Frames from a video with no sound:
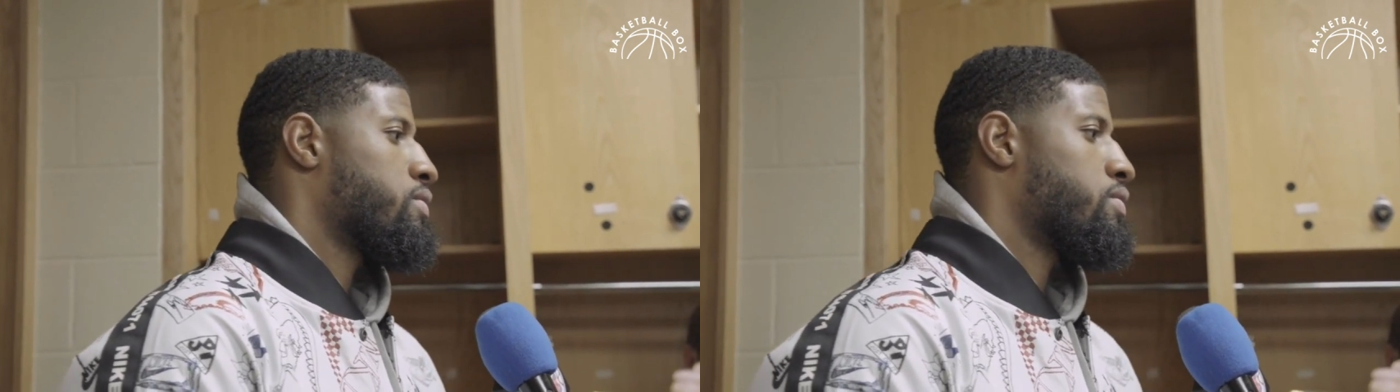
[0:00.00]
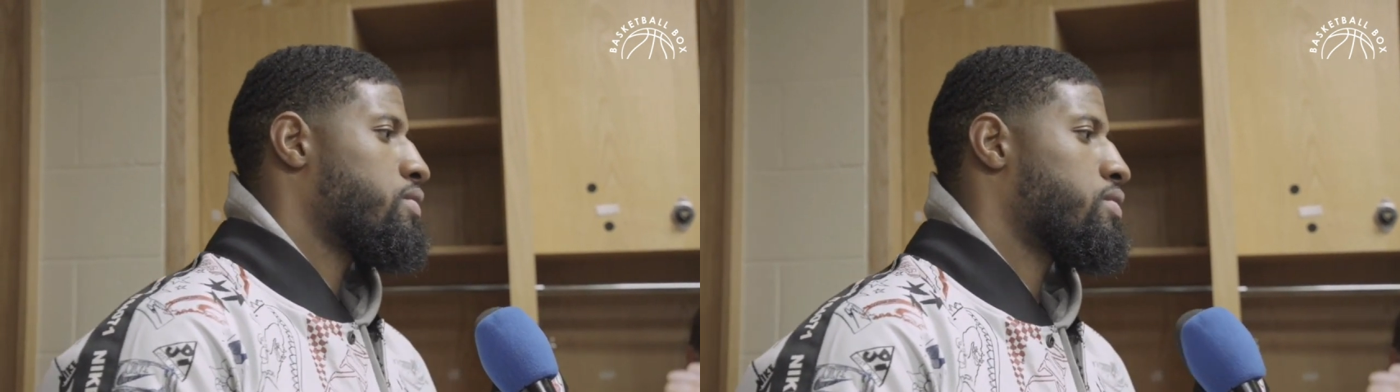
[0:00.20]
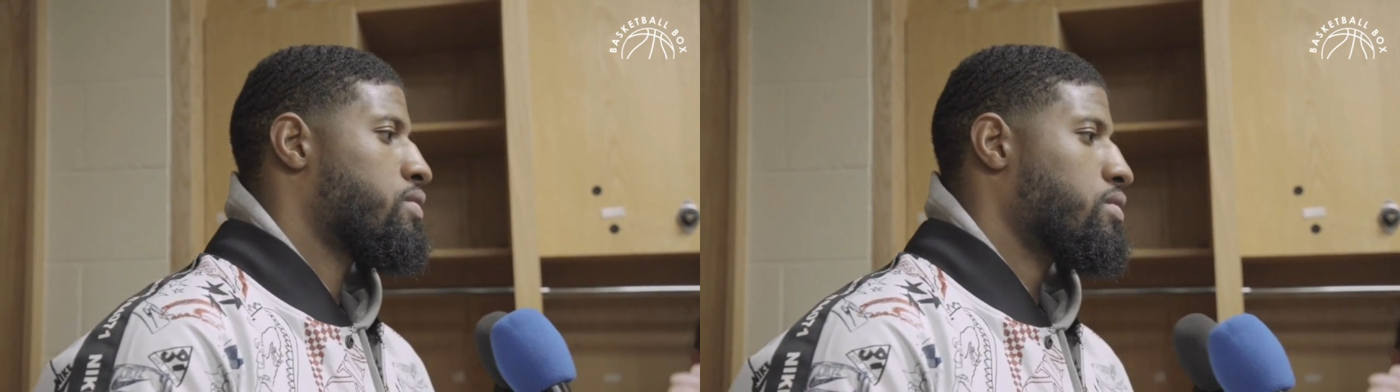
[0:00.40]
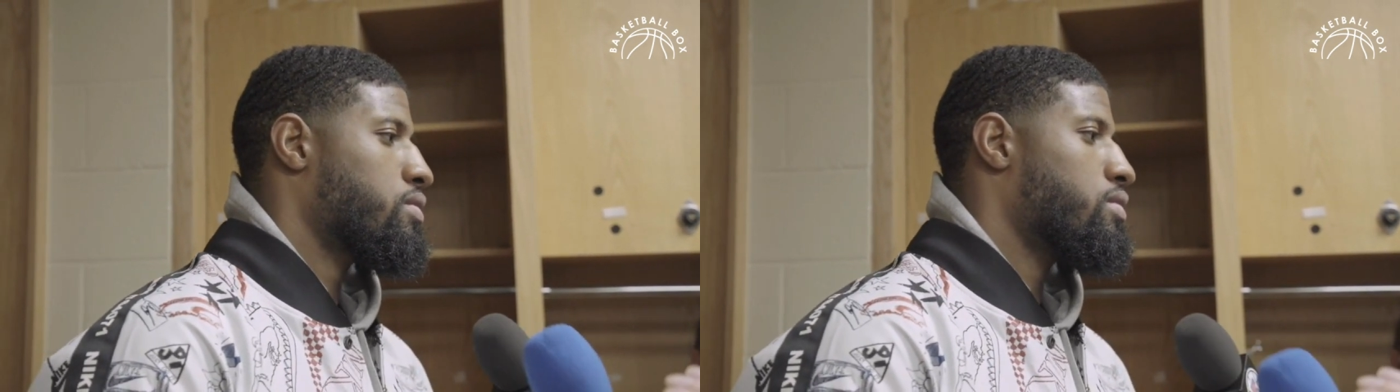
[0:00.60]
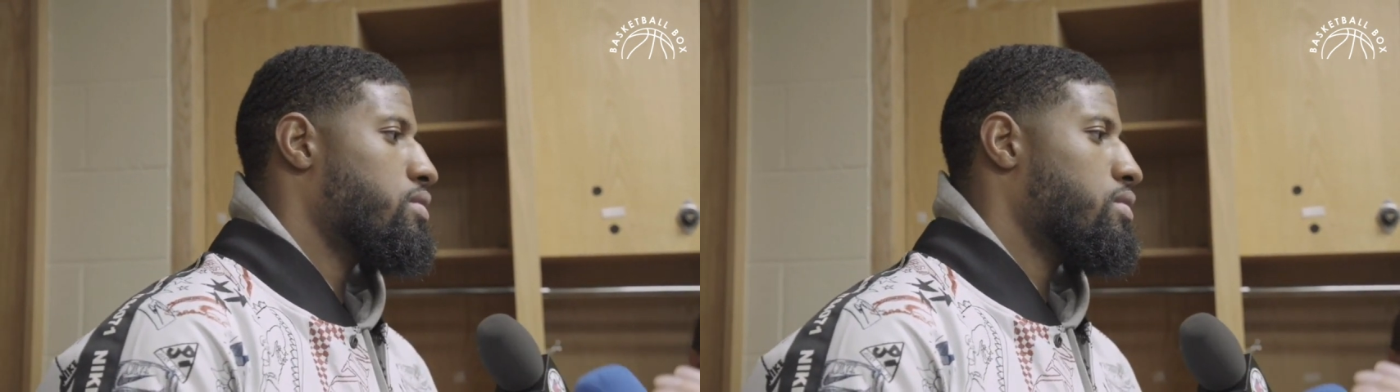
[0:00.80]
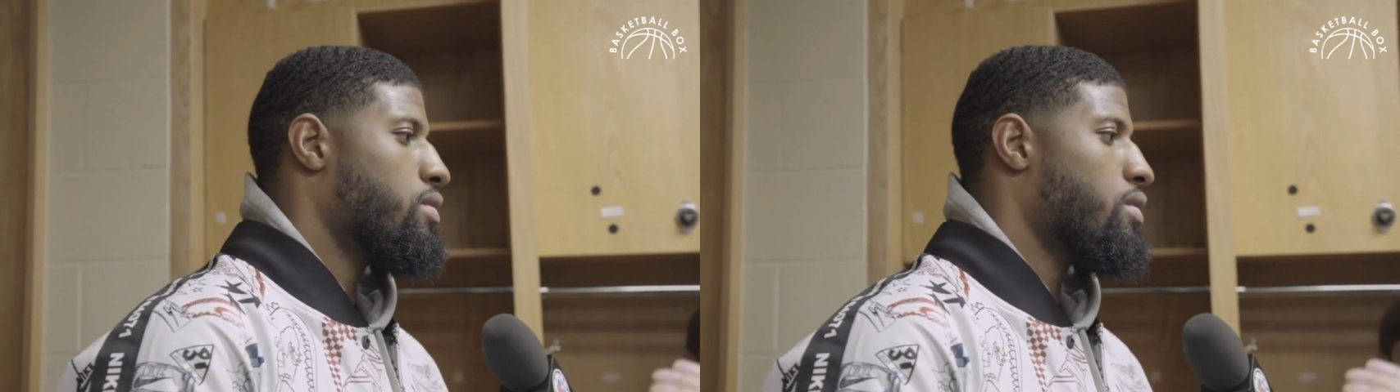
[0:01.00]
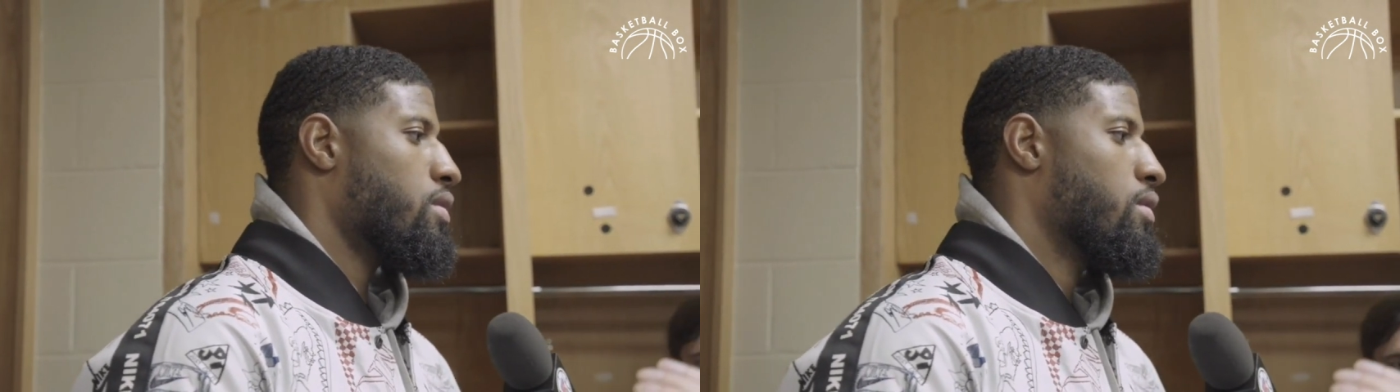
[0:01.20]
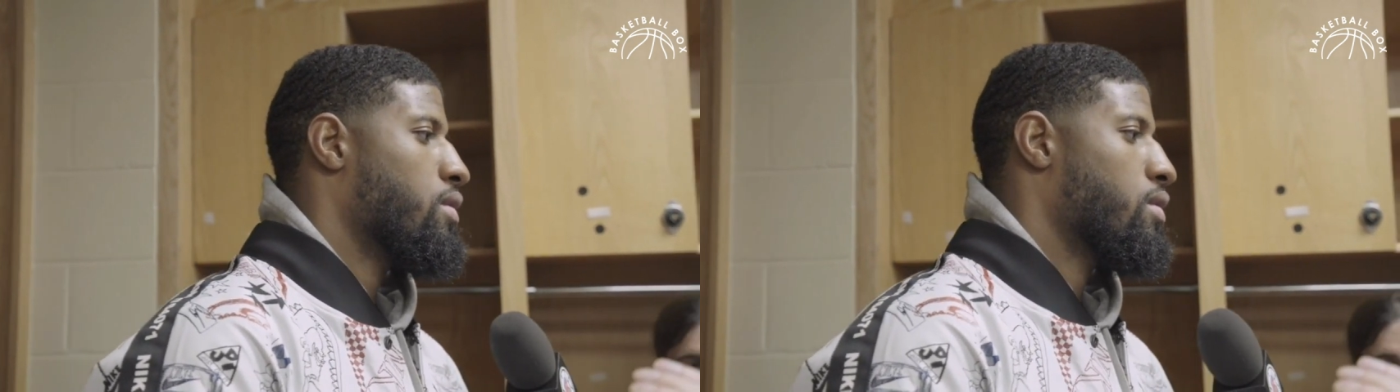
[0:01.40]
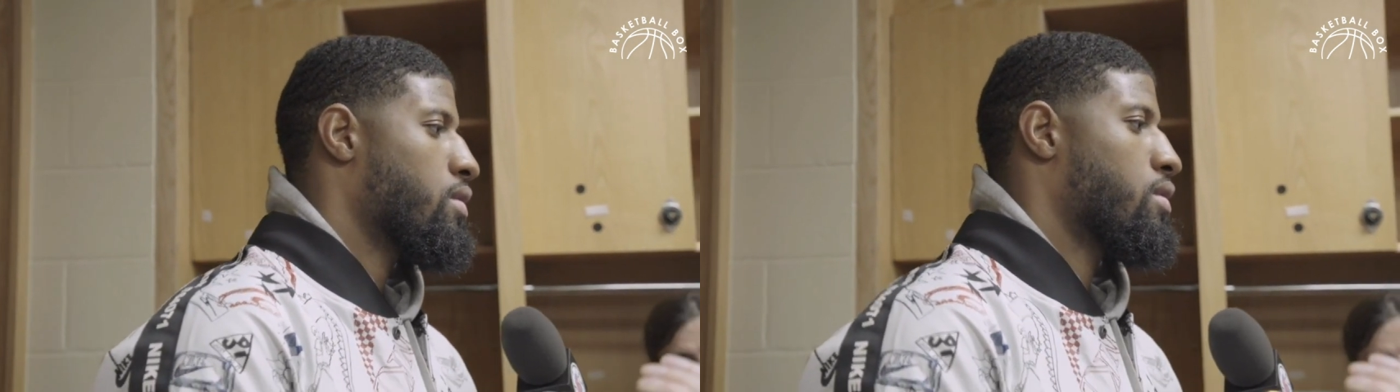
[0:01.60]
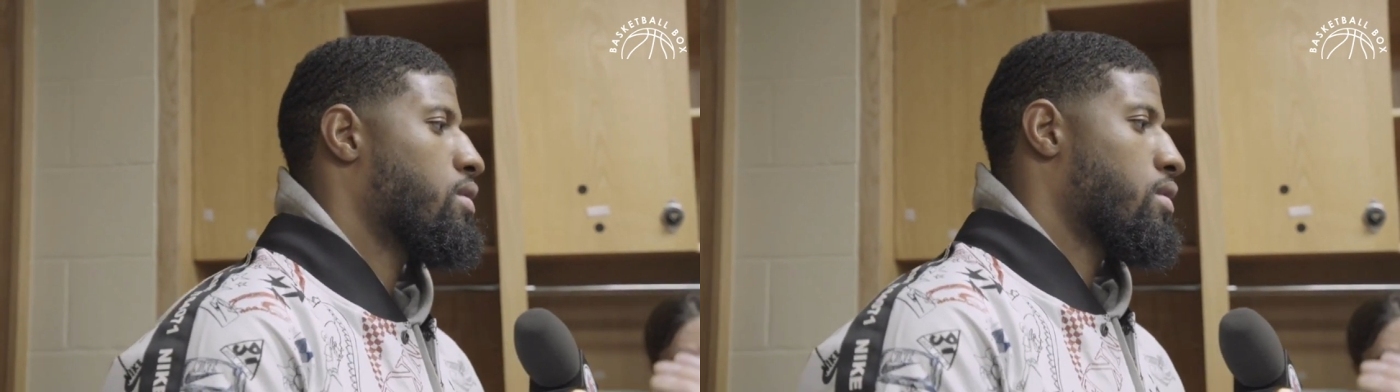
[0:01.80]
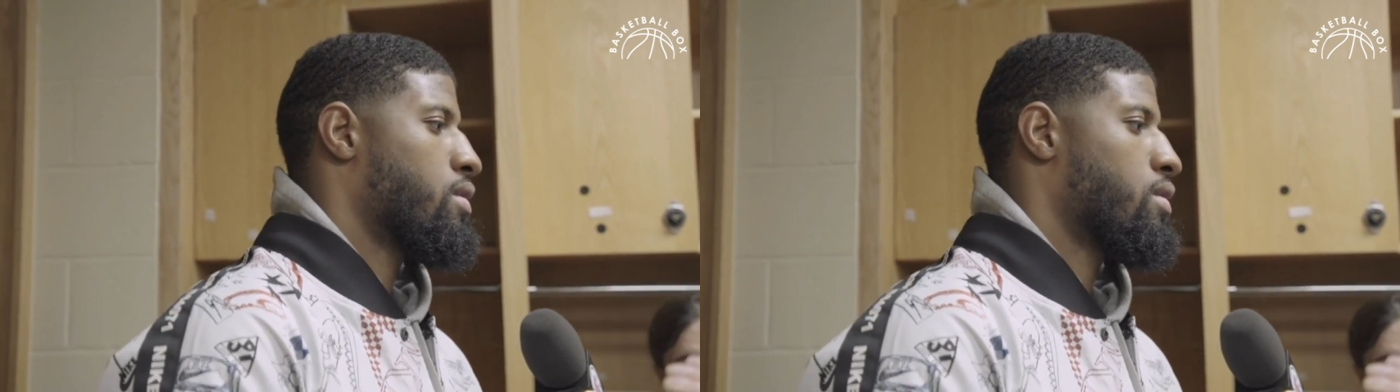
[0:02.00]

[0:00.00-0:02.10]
Last time y'all played, you didn't have Reggie.